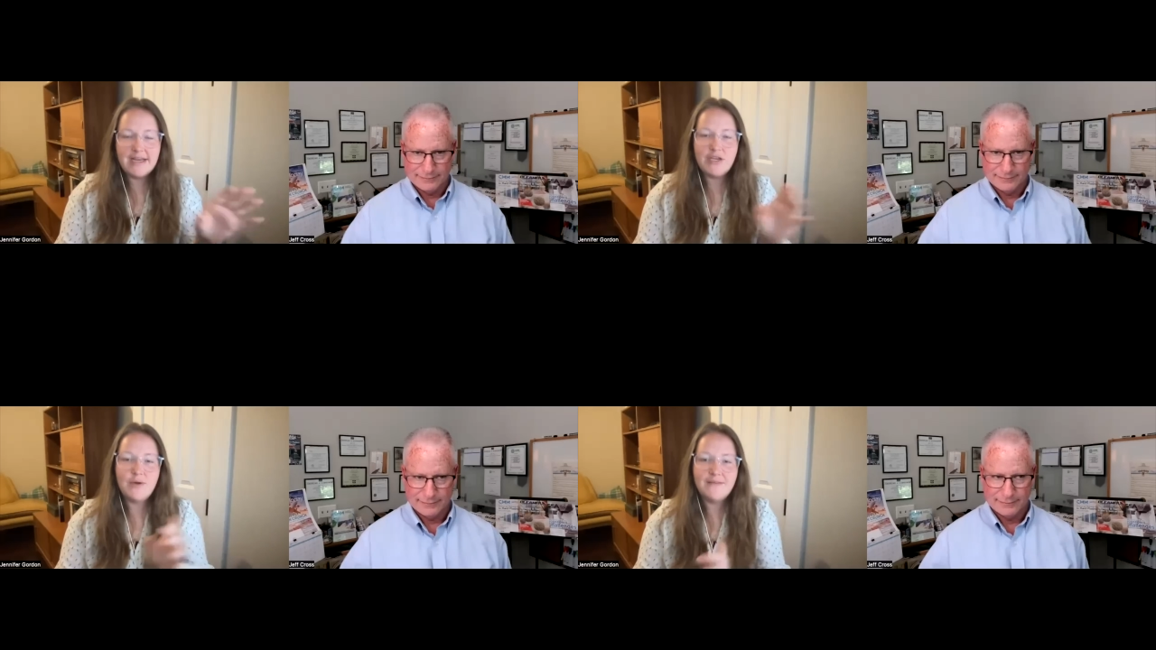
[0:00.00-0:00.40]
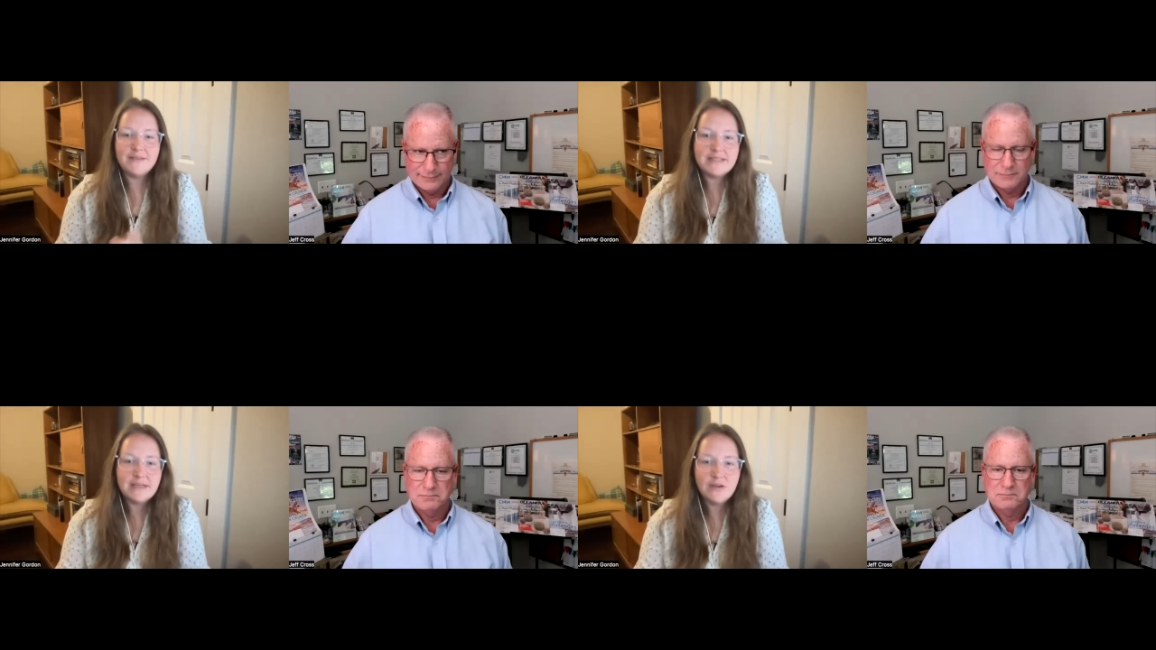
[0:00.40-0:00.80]
Speaker 1: and you have
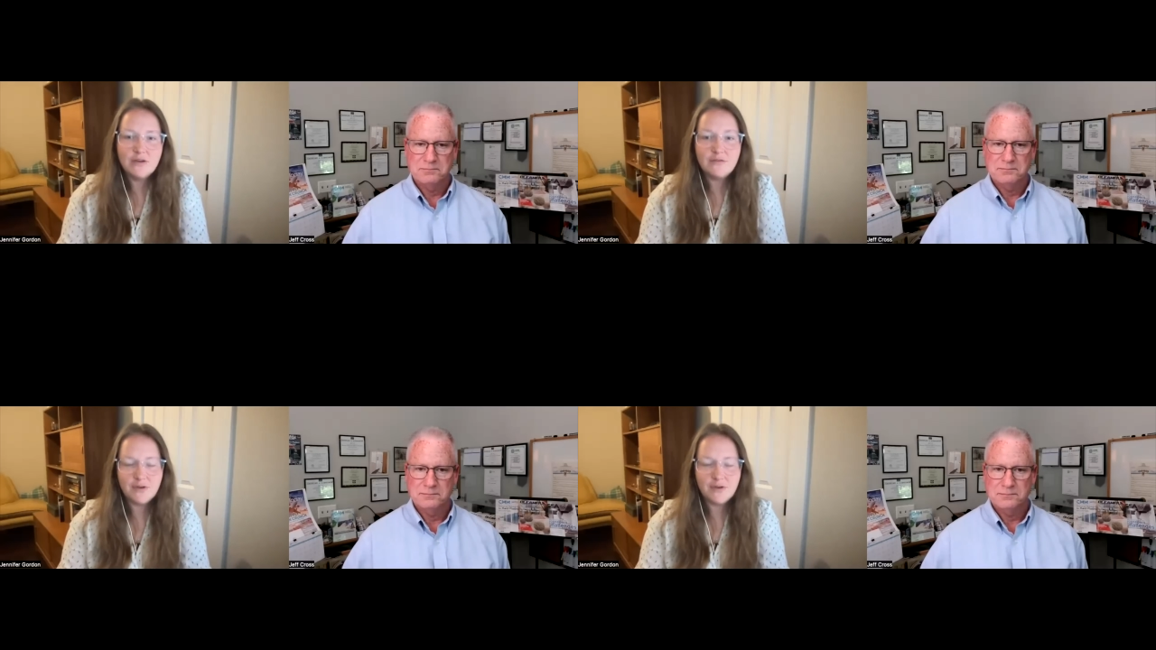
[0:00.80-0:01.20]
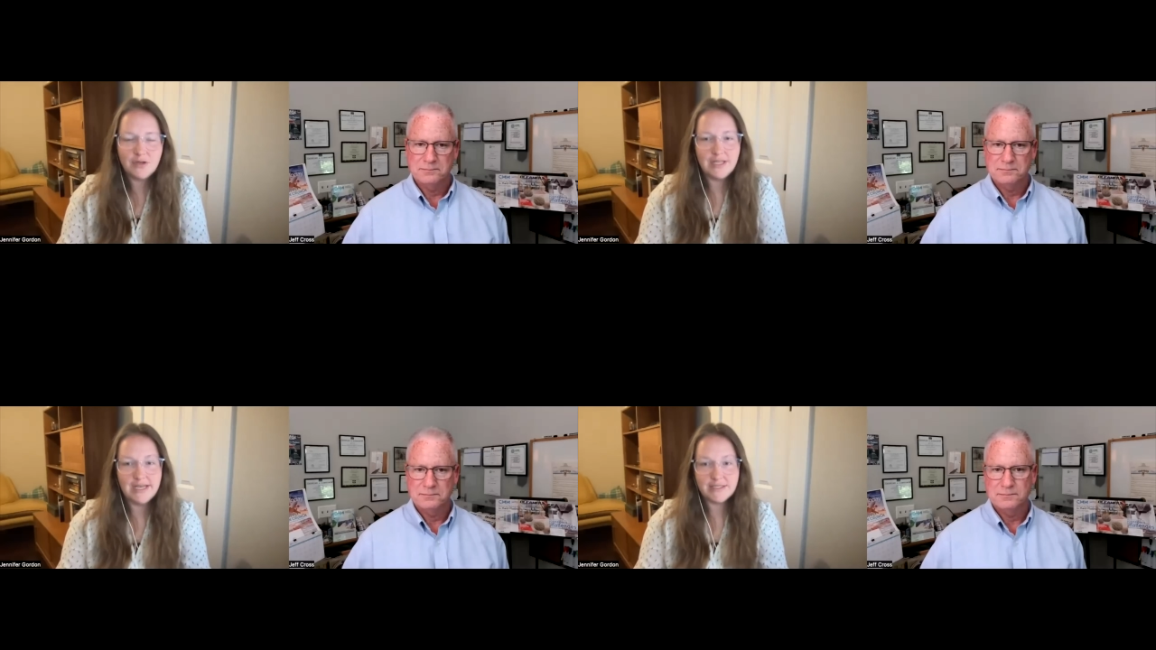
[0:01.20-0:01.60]
a single
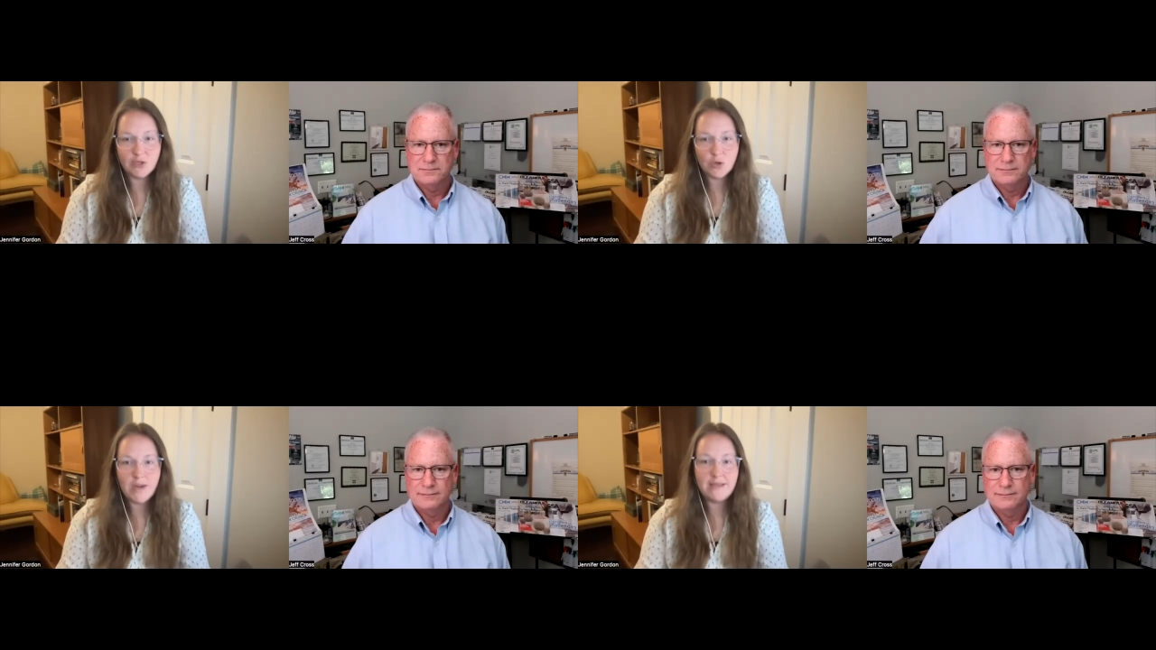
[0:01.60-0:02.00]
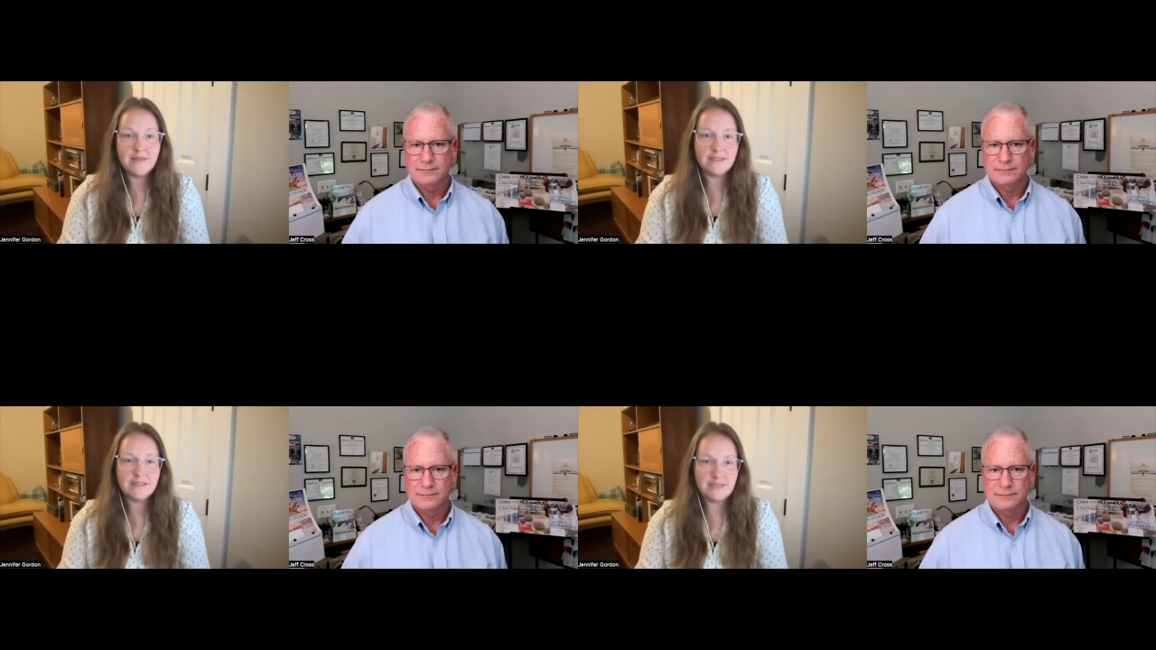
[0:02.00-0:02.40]
fertilized
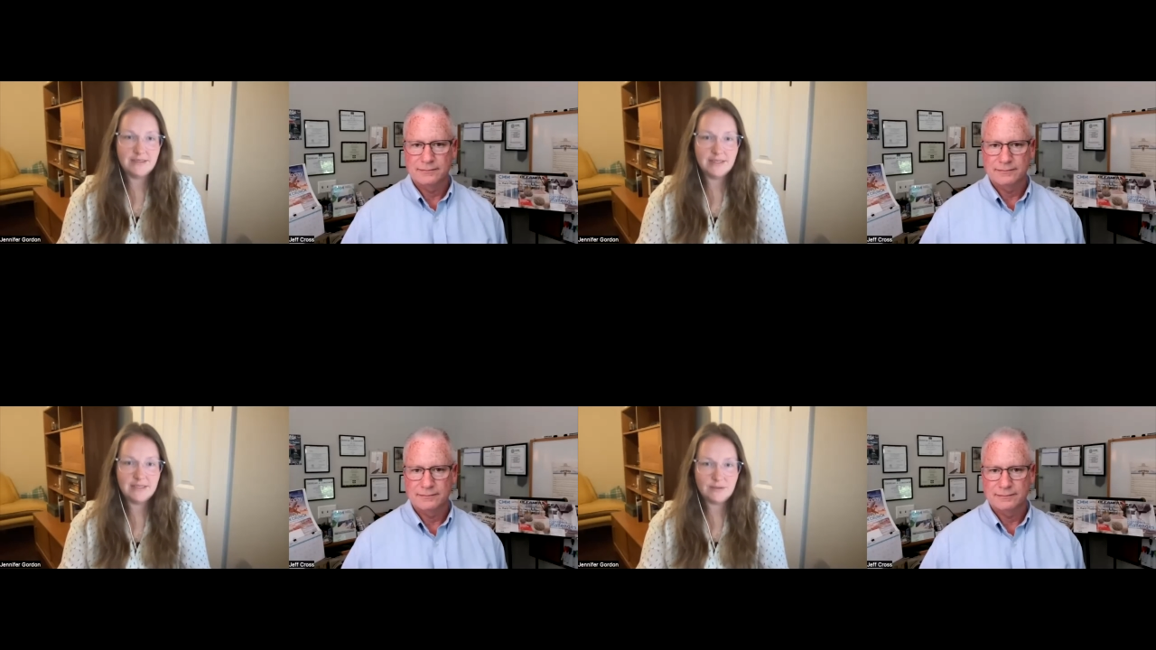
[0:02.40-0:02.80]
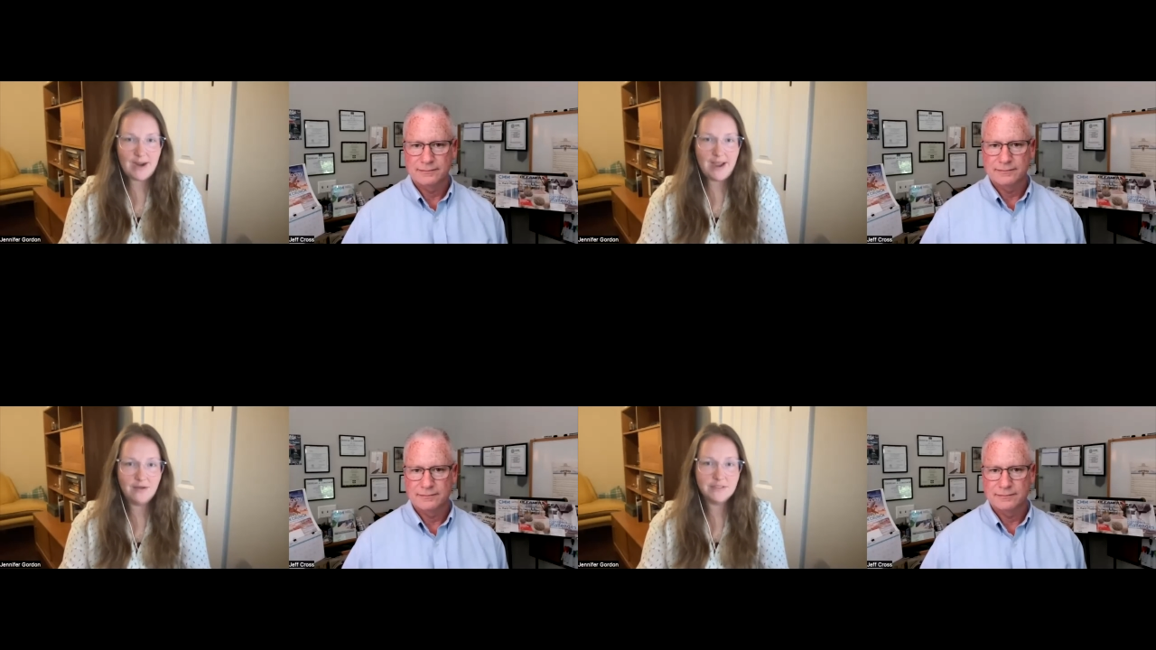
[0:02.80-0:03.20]
queen that still is
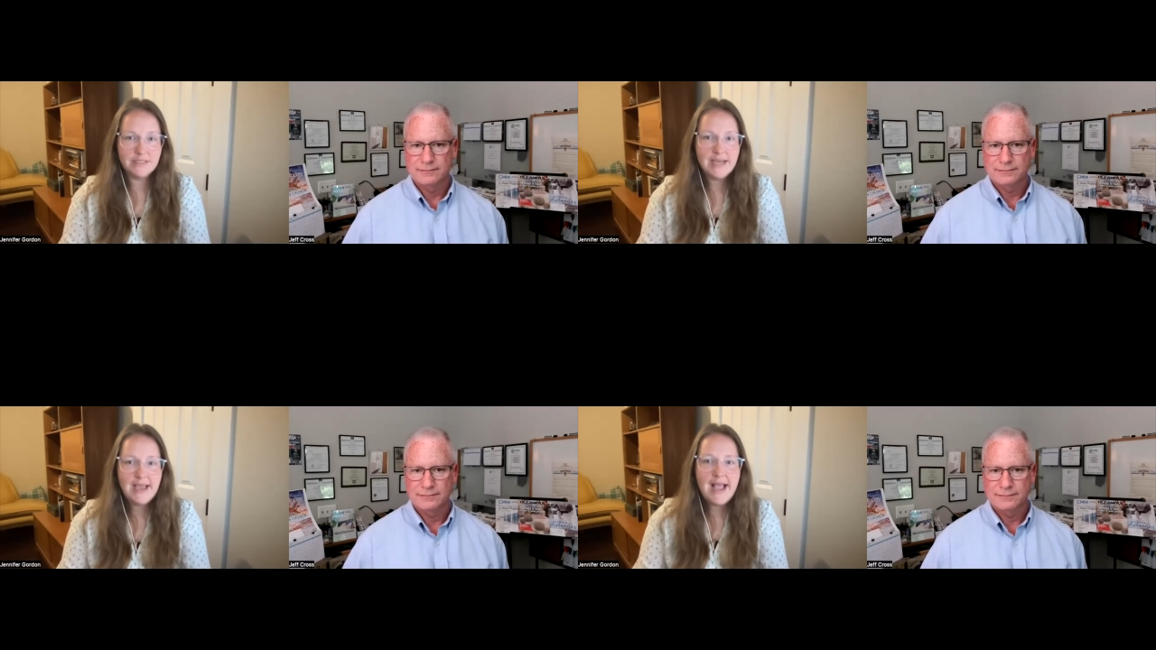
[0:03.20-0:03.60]
around.